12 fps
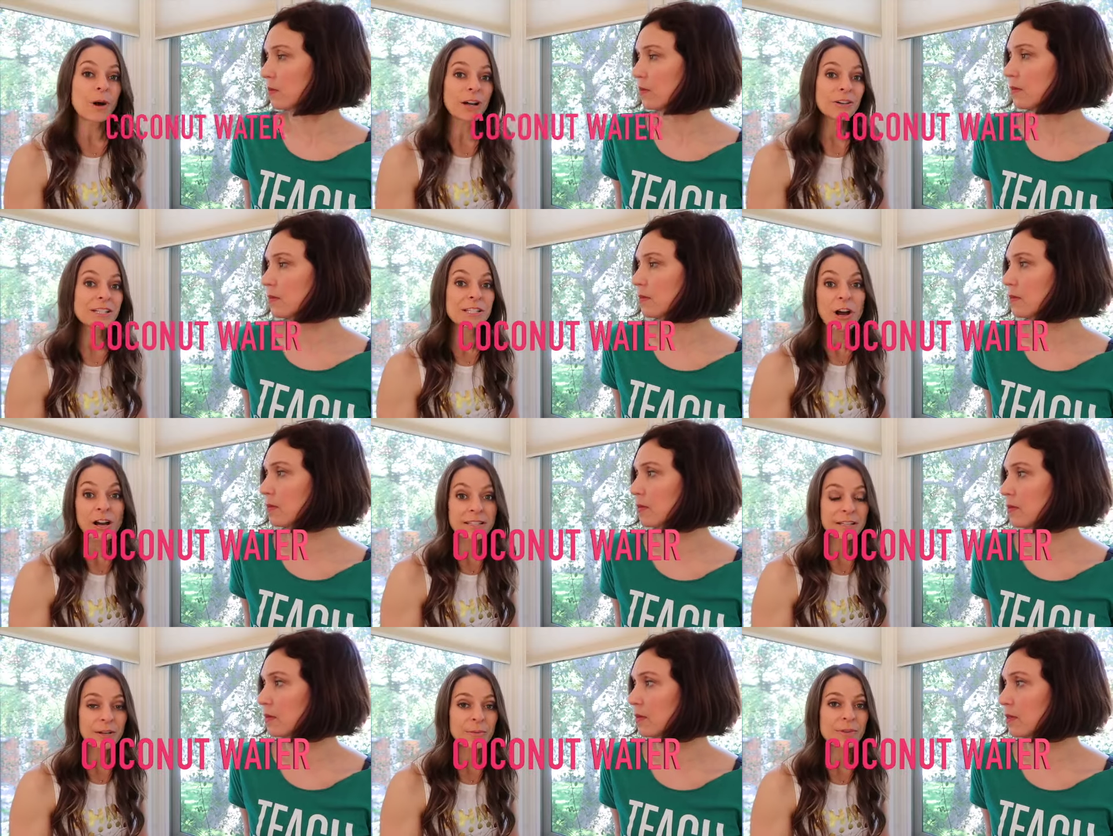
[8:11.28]
Speaker 1: water is
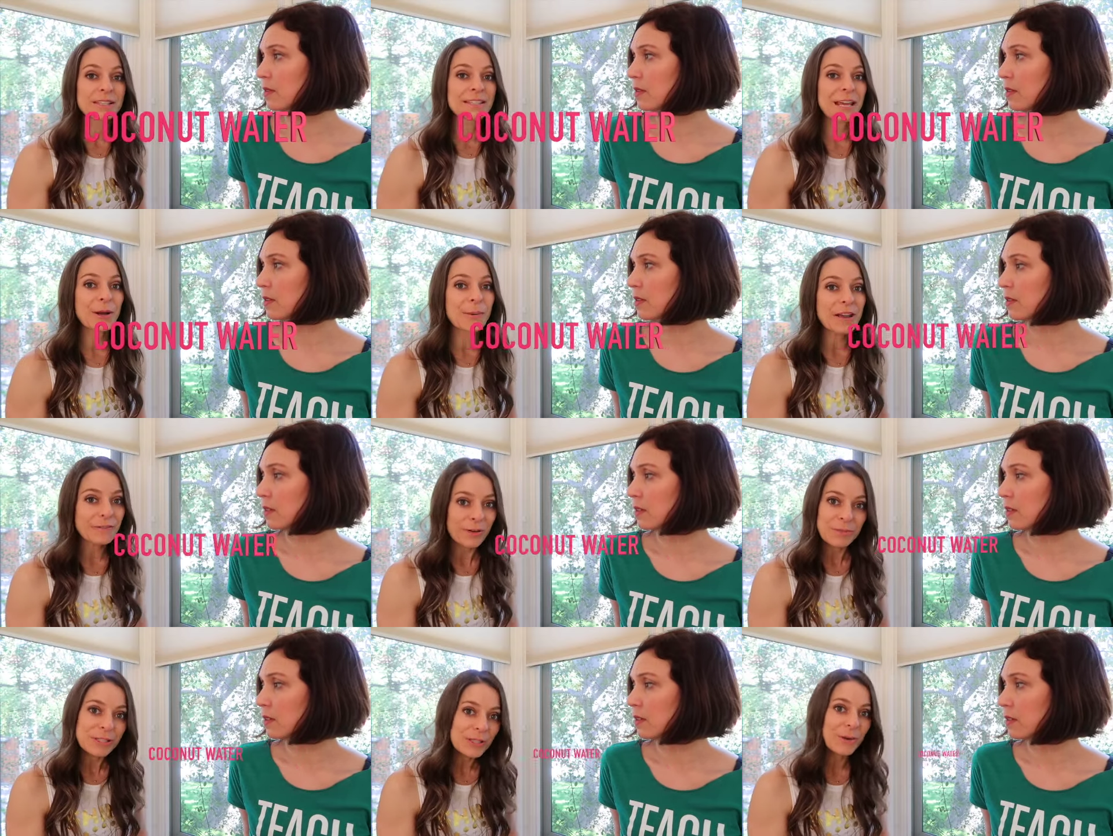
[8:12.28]
awesome. Stay away
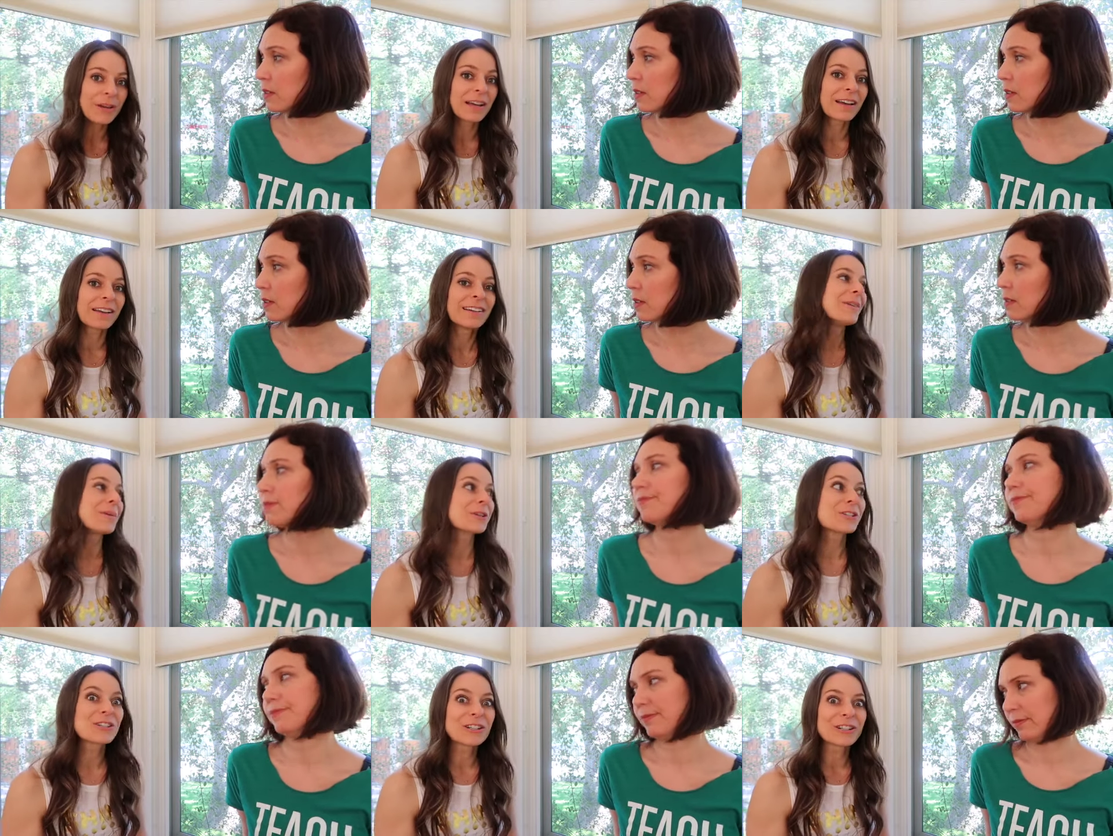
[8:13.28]
from soda or
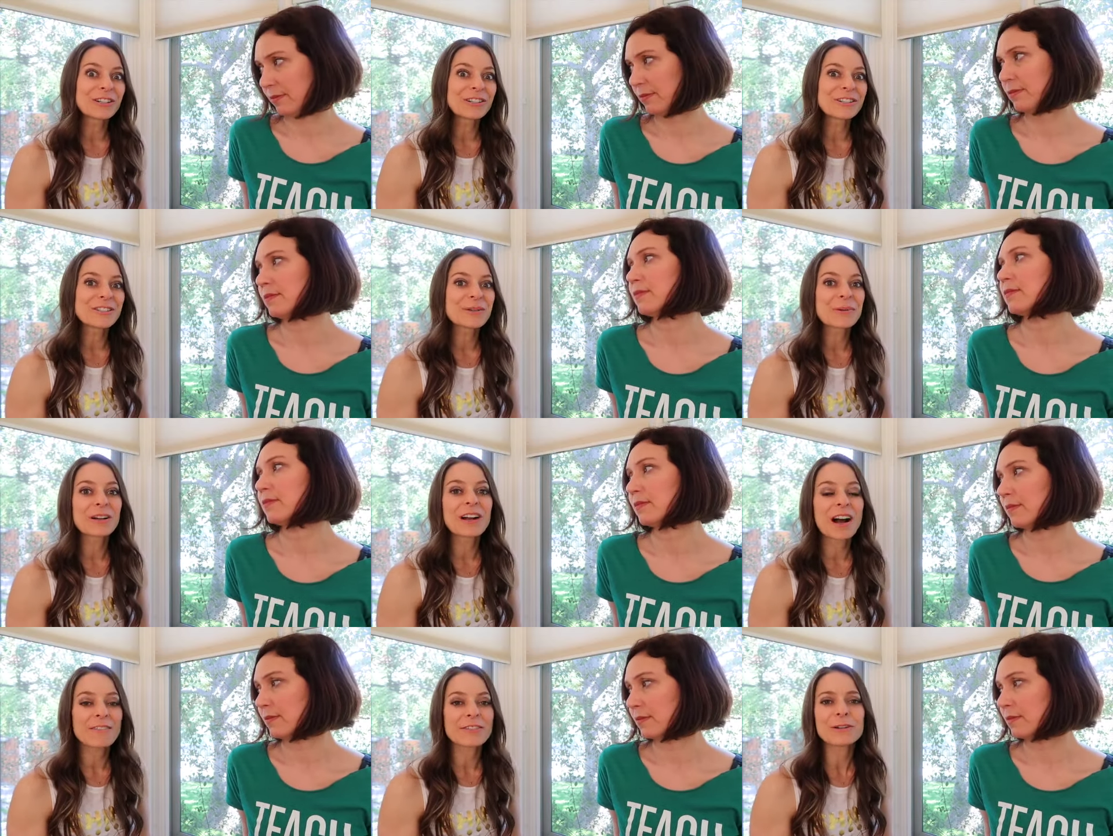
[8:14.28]
sugars or
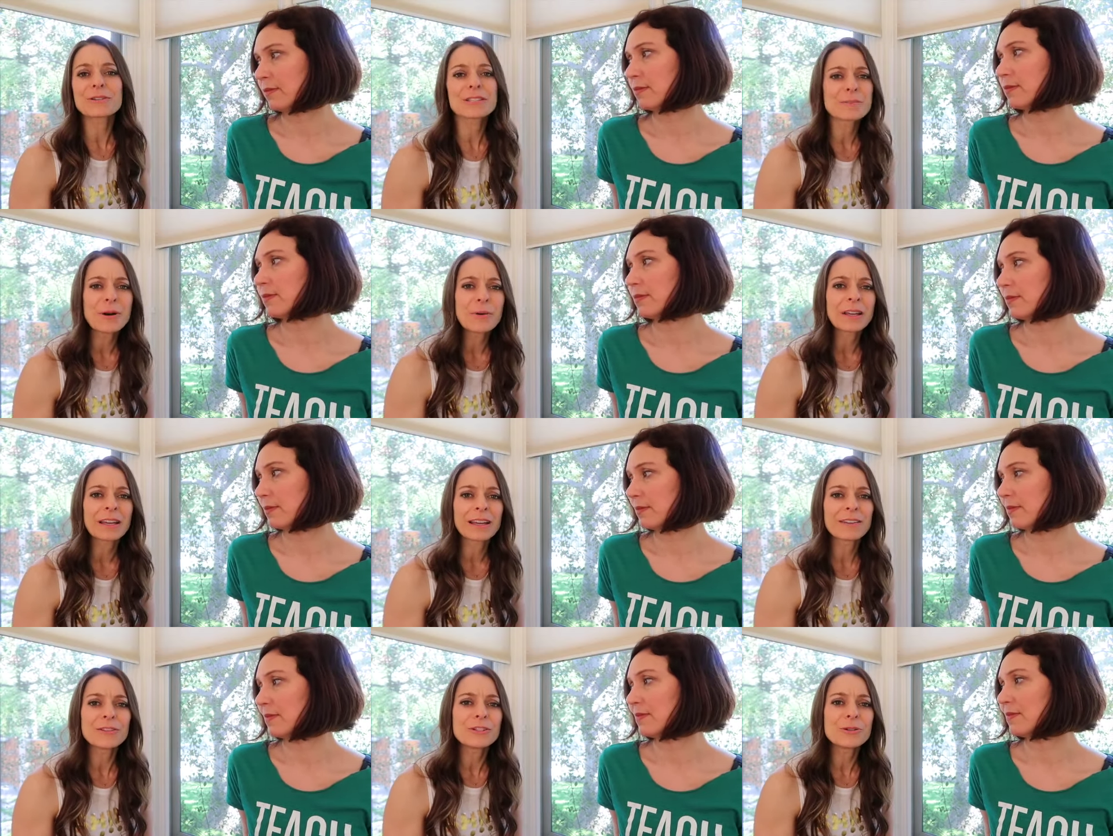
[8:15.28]
coffee or
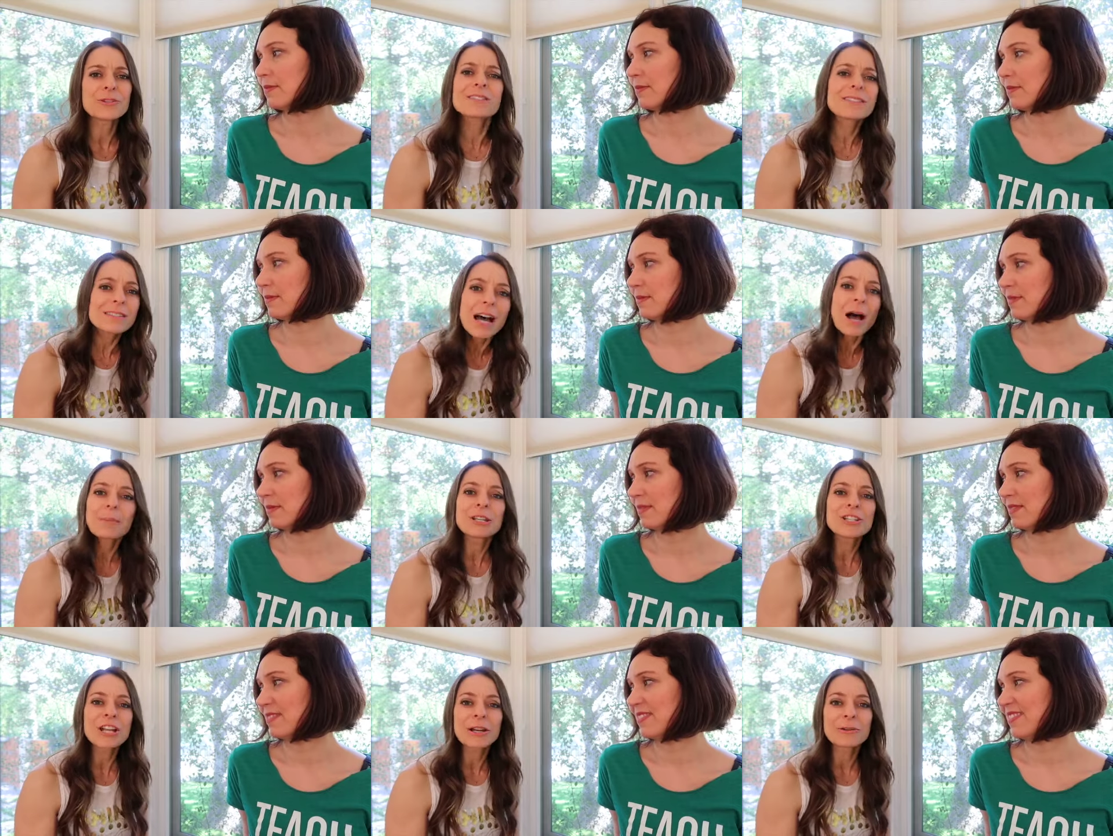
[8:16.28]
smoking. And if you do, just stop
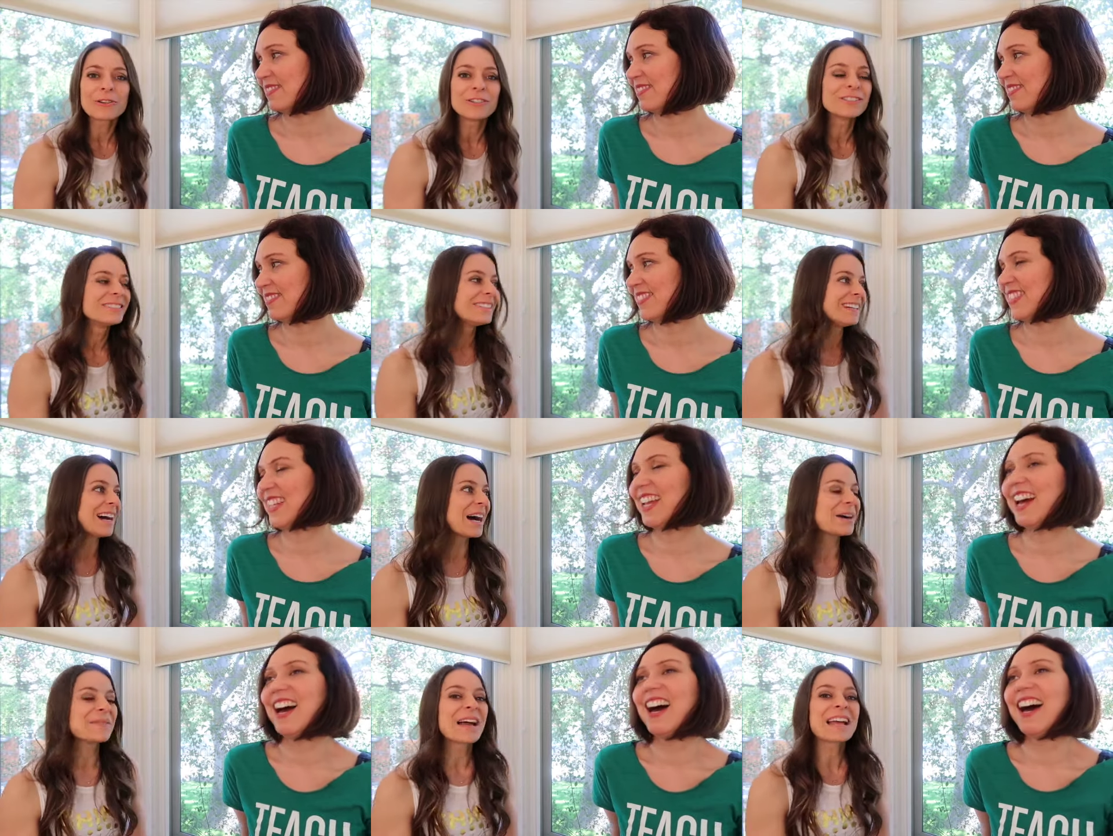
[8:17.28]
in general
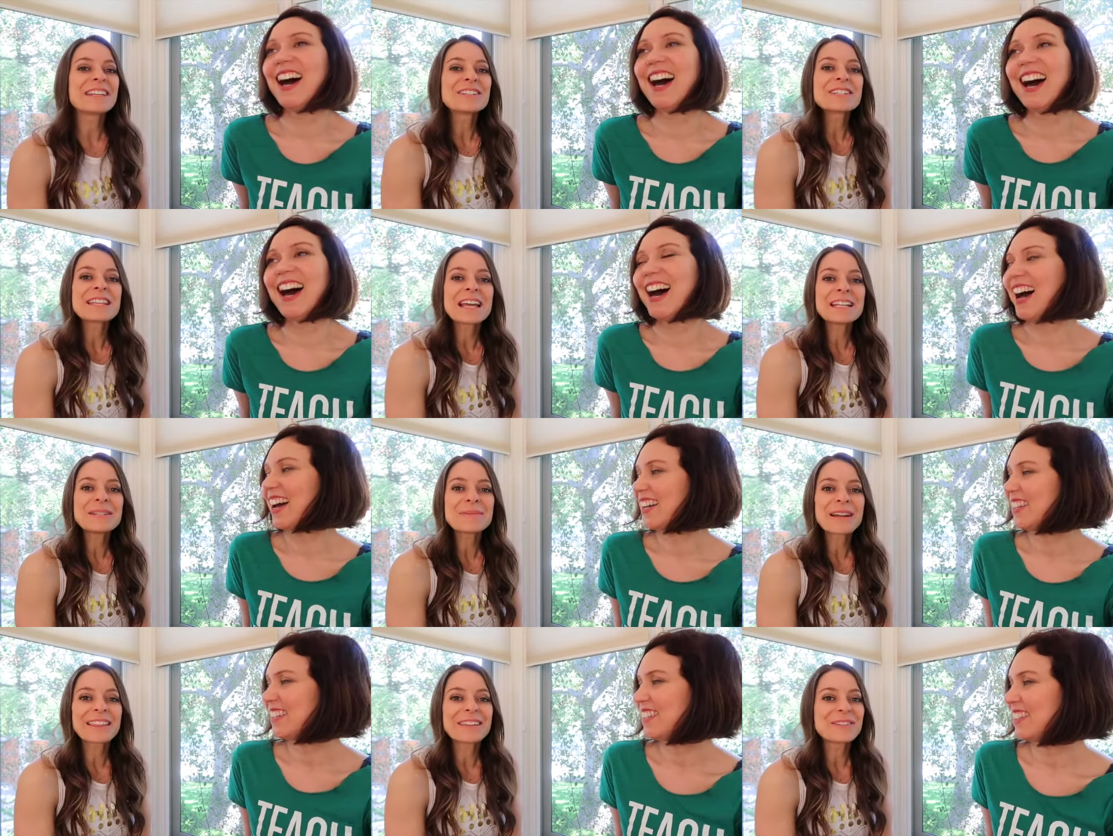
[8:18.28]
yeah. um, and just take a deep
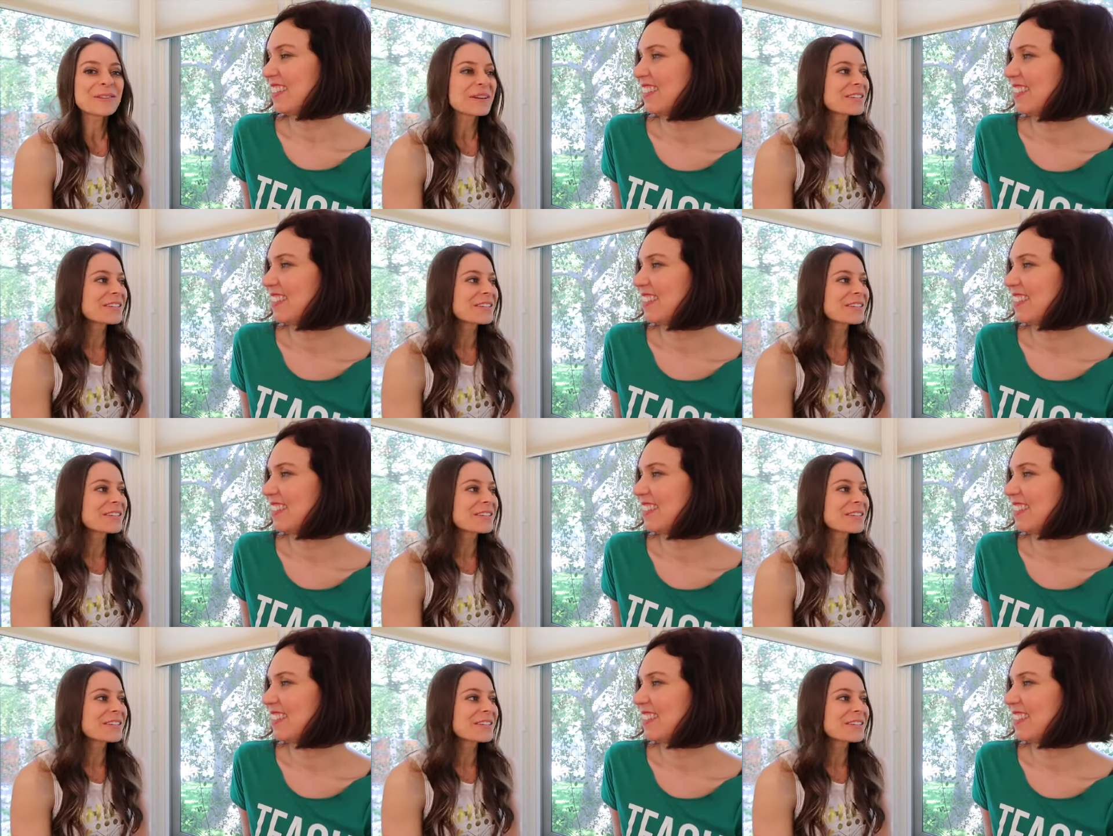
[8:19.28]
breath and enjoy